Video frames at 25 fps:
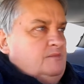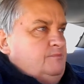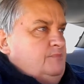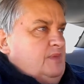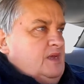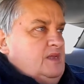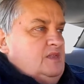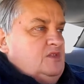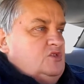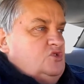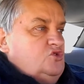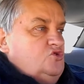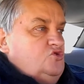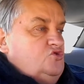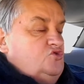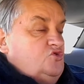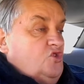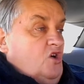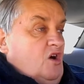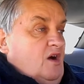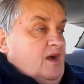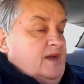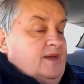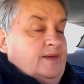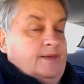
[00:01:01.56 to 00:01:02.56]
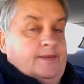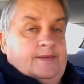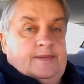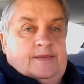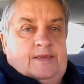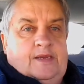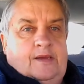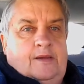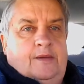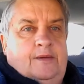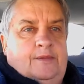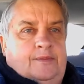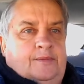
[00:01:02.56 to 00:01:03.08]
been too dry.
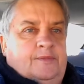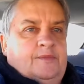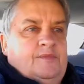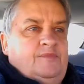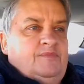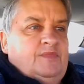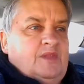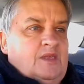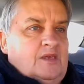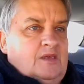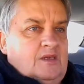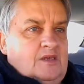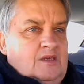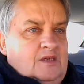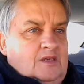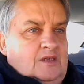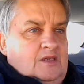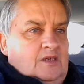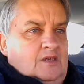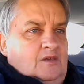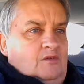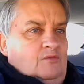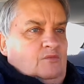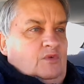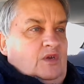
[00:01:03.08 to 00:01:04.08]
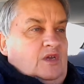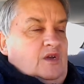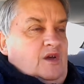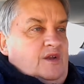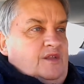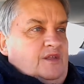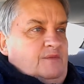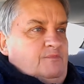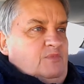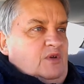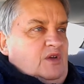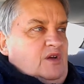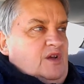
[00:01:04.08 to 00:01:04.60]
So we
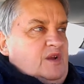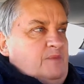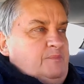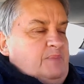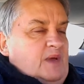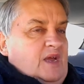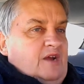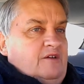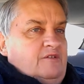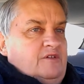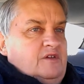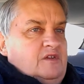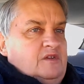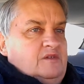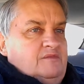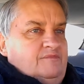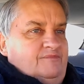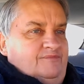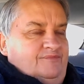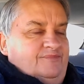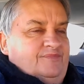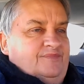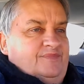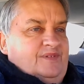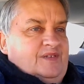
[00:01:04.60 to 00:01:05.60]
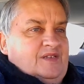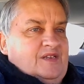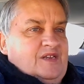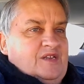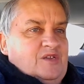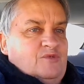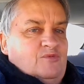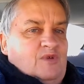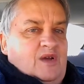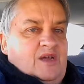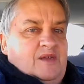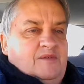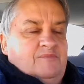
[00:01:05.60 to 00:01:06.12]
got to bear it. But
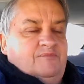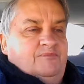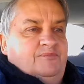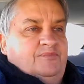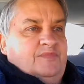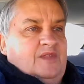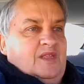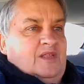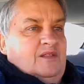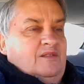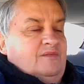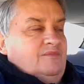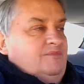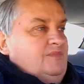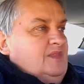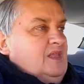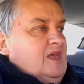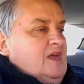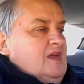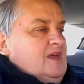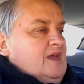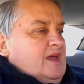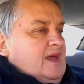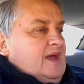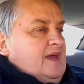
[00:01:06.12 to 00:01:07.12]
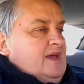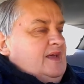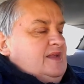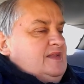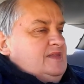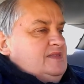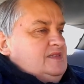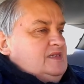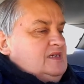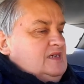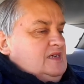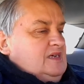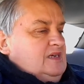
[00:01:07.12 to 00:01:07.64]
anyway,
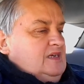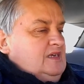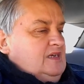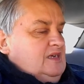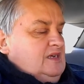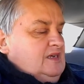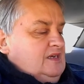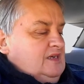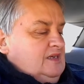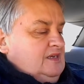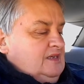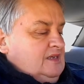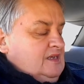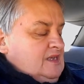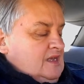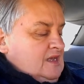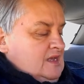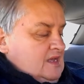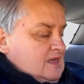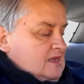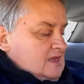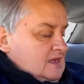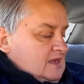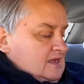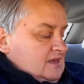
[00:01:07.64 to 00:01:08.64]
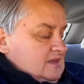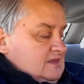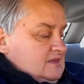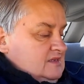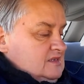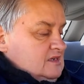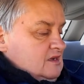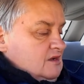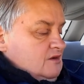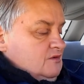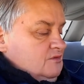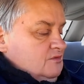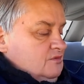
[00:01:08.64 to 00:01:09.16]
and
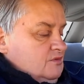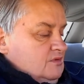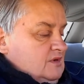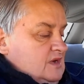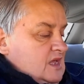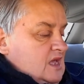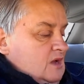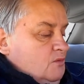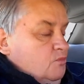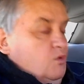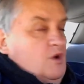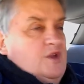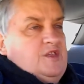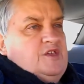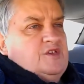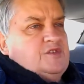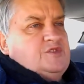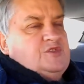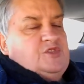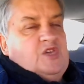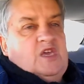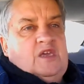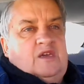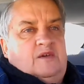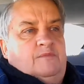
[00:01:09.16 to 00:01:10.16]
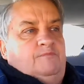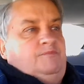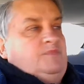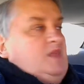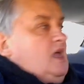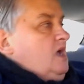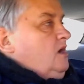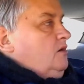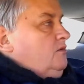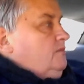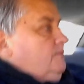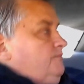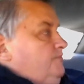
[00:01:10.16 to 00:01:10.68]
so now, what do you think?
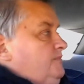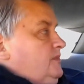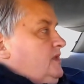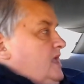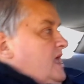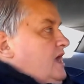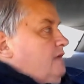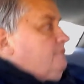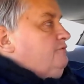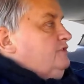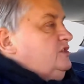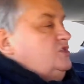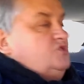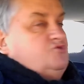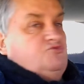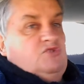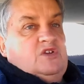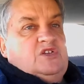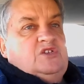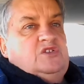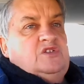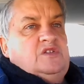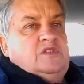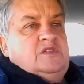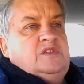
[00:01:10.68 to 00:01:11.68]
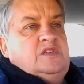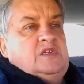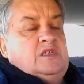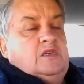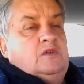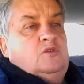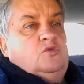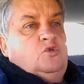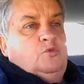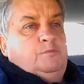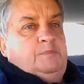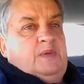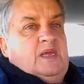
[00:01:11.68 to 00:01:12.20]
Now our restrictions
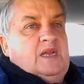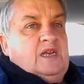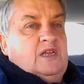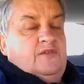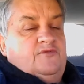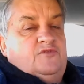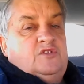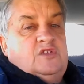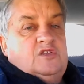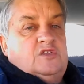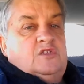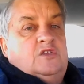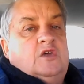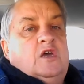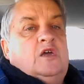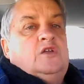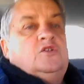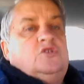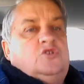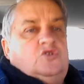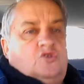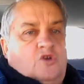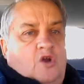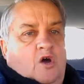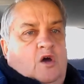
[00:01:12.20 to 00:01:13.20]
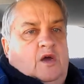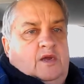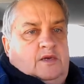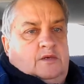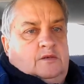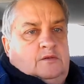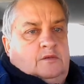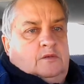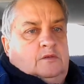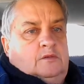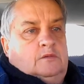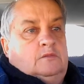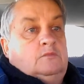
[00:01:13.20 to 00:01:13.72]
could be lifted tonight,
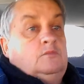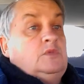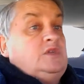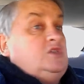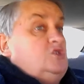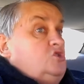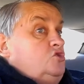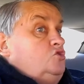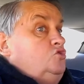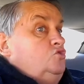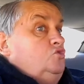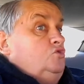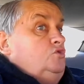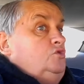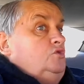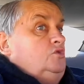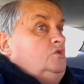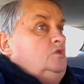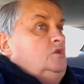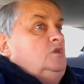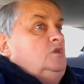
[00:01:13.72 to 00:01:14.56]
which is good.